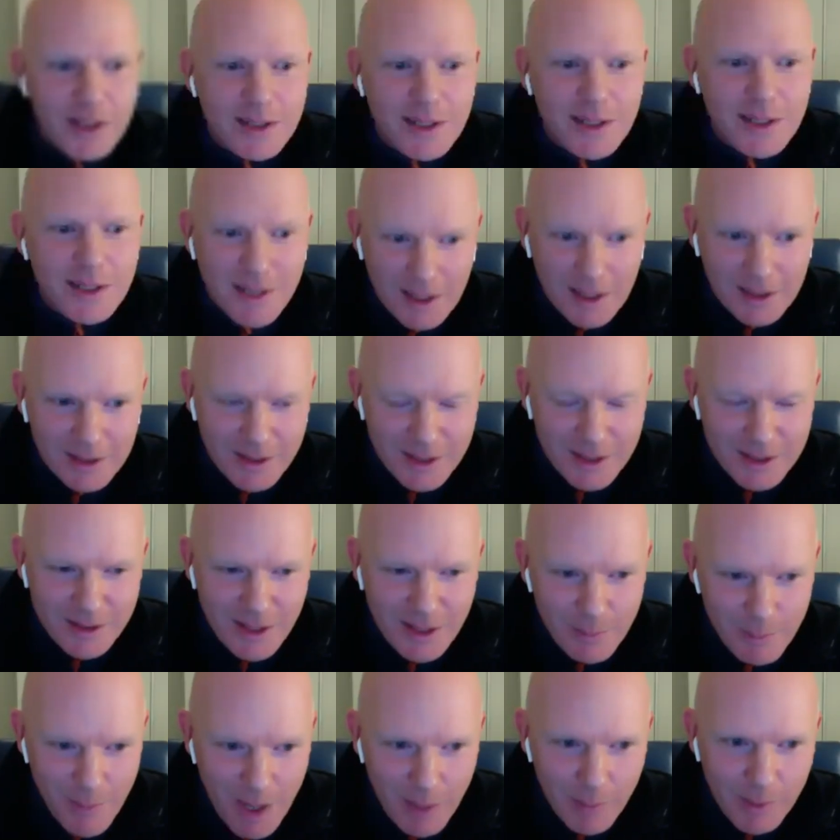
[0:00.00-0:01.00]
exactly the
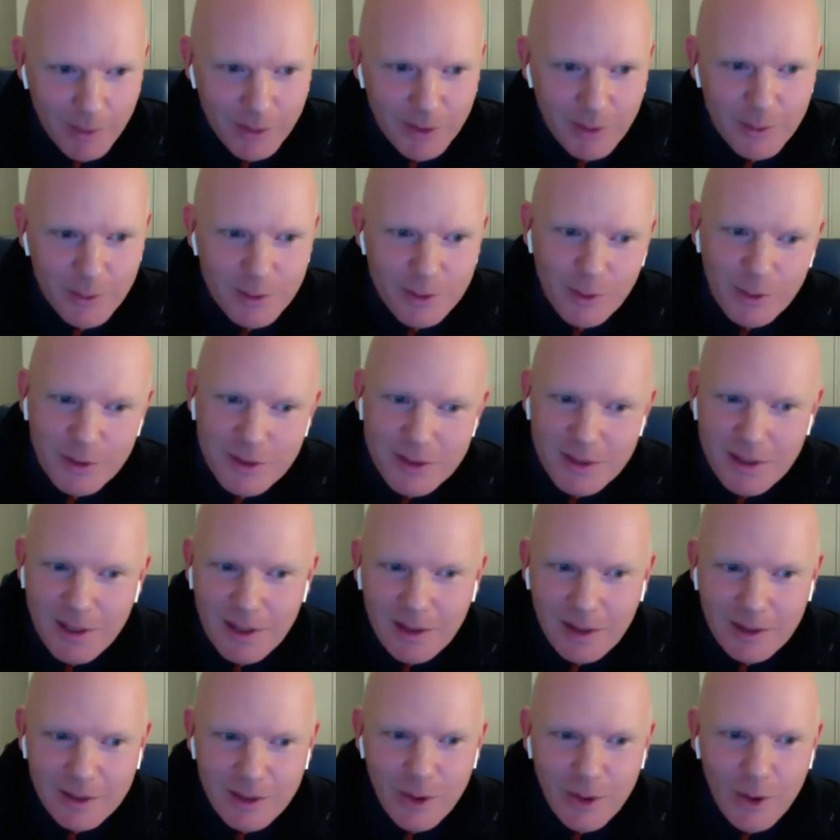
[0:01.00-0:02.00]
same mammoth that was on sale
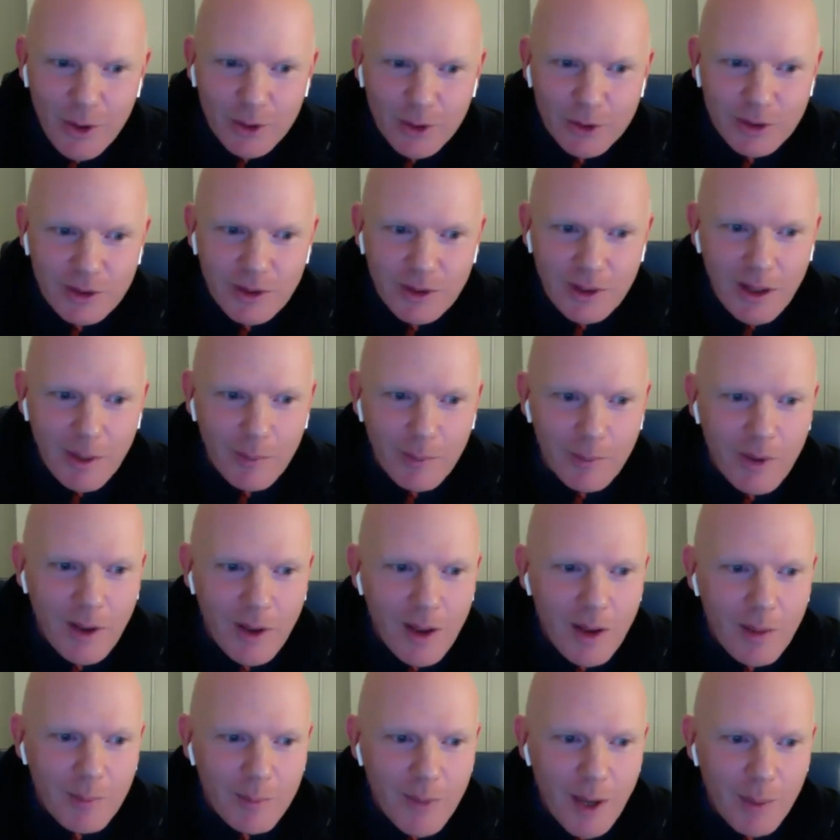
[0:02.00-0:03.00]
at the auction.
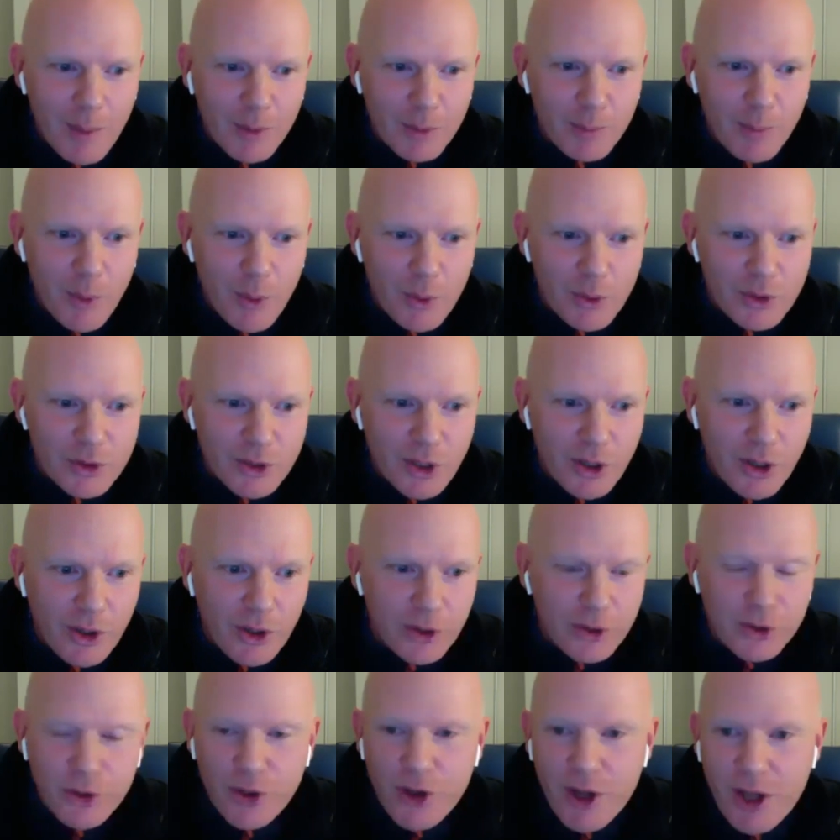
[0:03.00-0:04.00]
Mammoth bones are
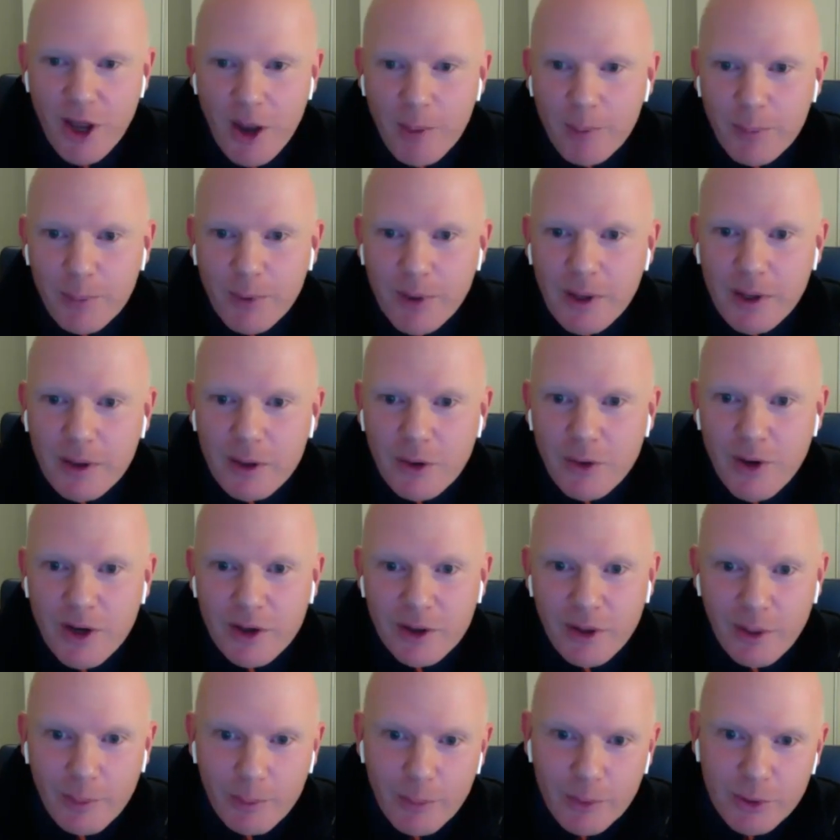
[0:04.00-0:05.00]
turning up in great
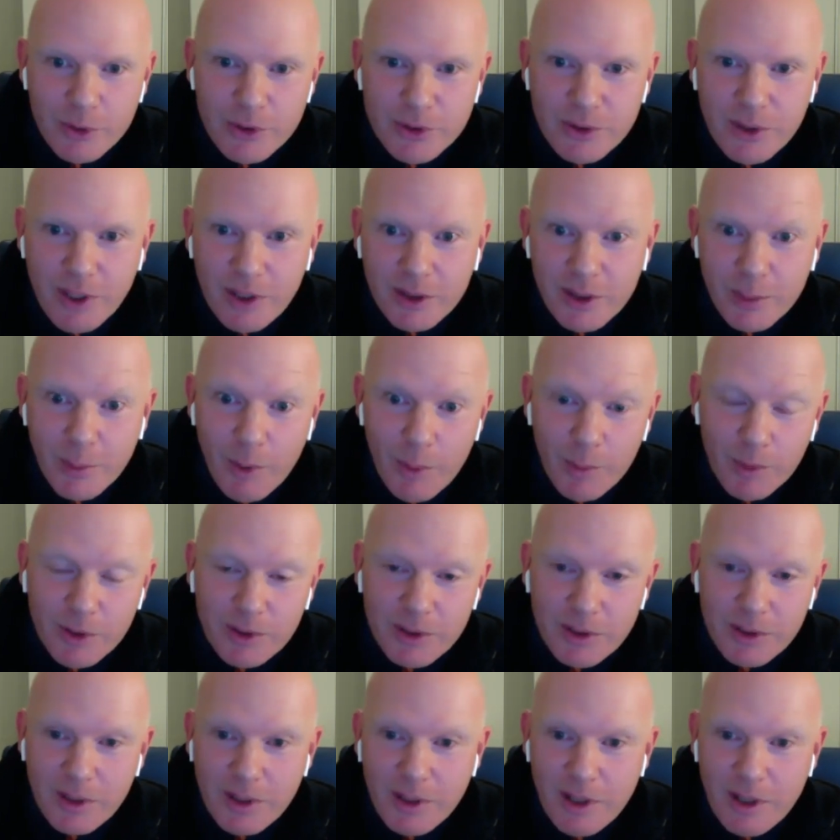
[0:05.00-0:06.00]
numbers at the
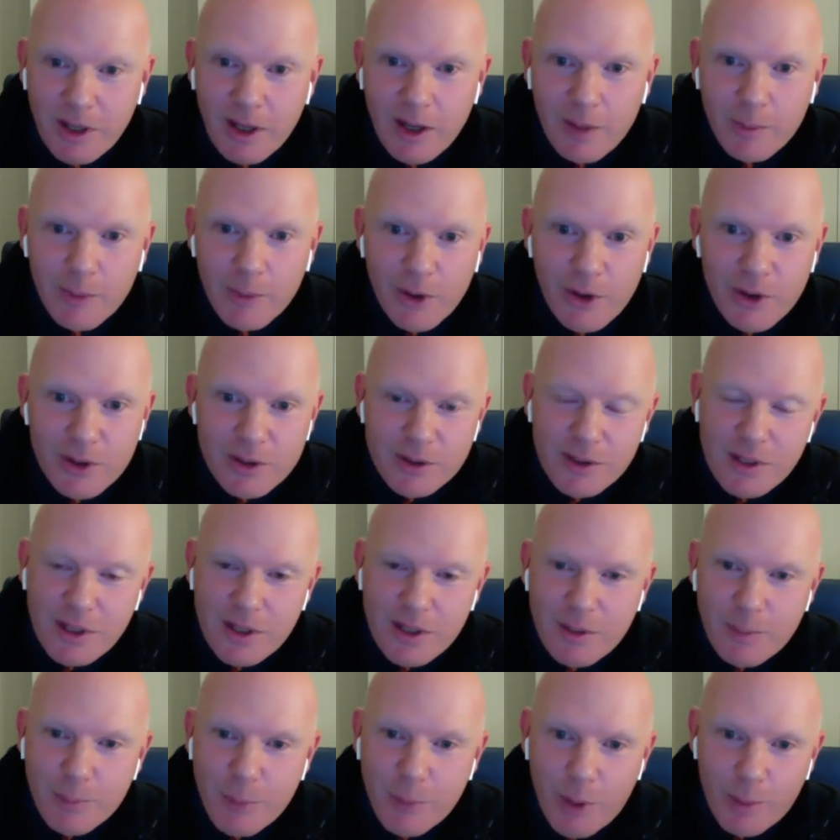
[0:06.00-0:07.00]
moment because
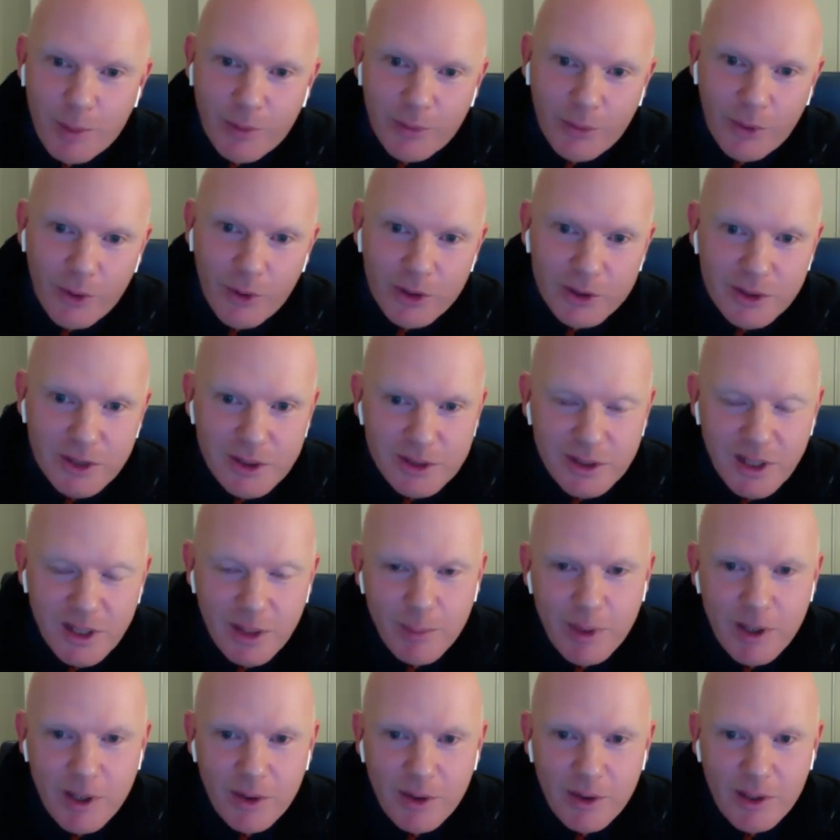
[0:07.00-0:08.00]
the permafrost in
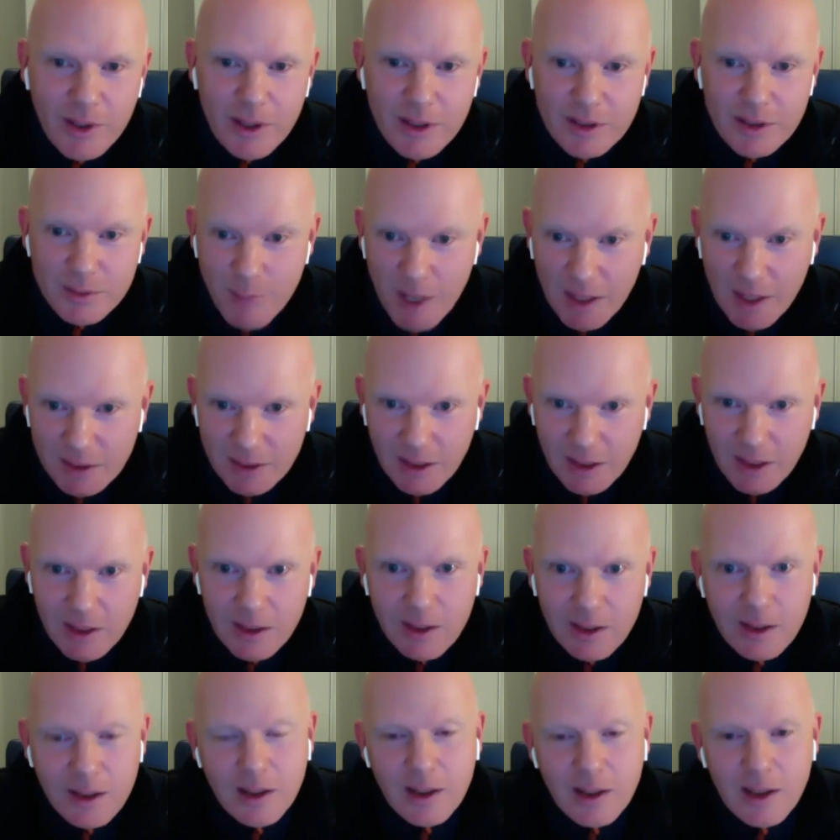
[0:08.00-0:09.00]
Siberia is melting.
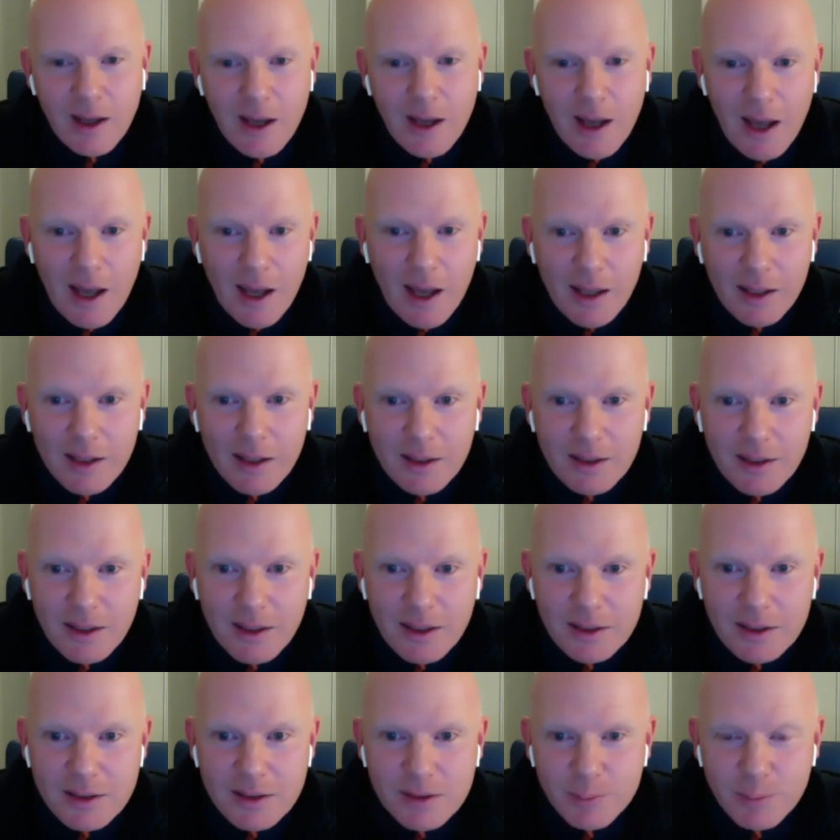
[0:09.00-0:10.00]
And
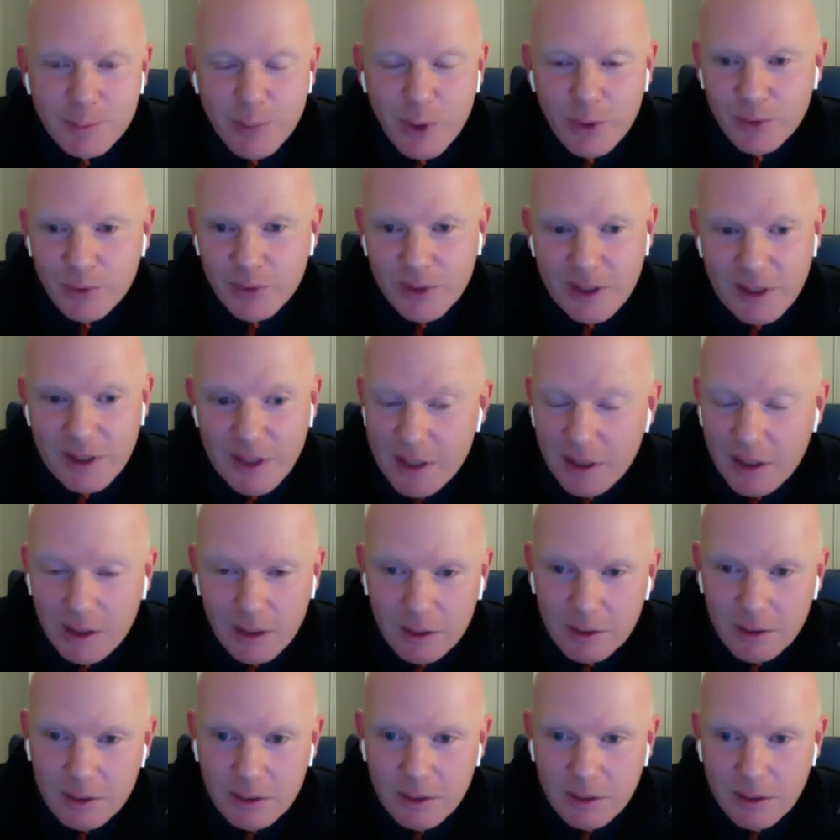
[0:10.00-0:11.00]
it's perfectly
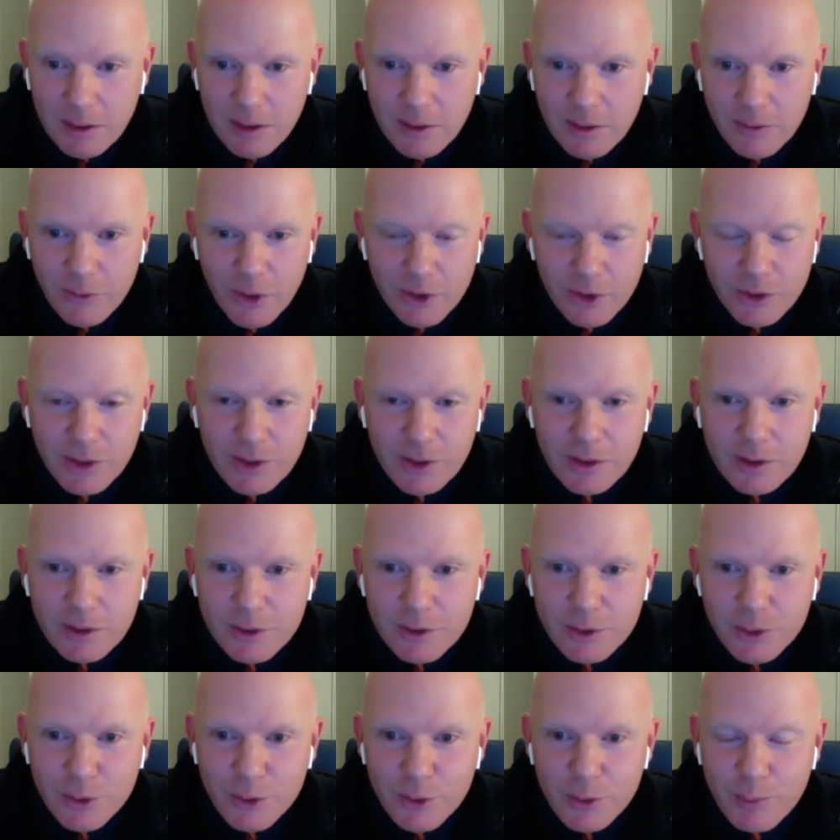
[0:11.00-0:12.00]
legal in Russia
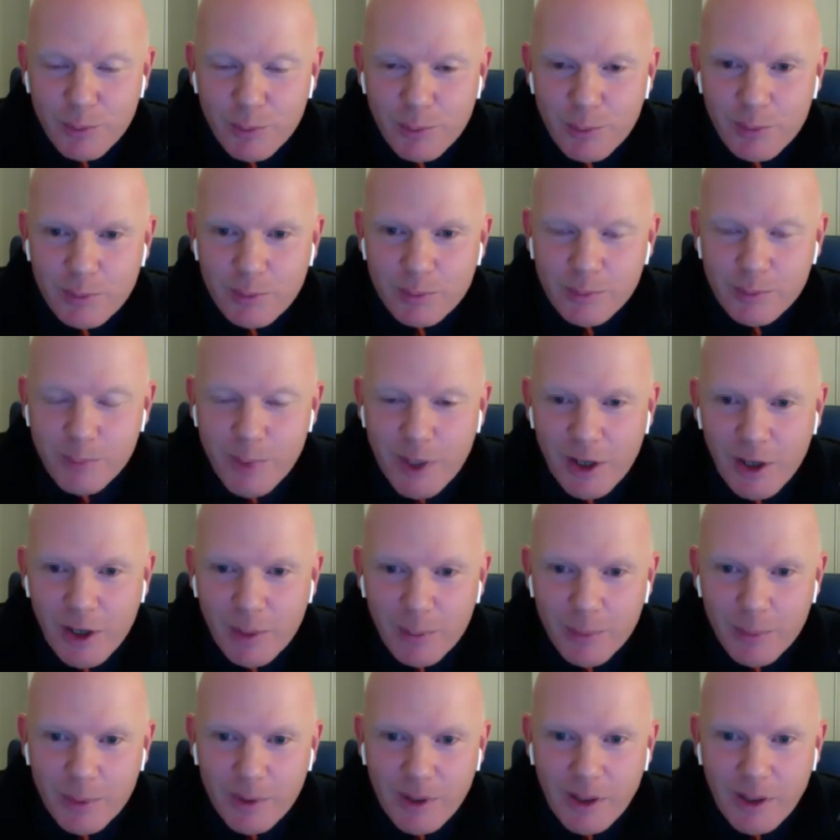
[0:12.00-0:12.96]
to pick up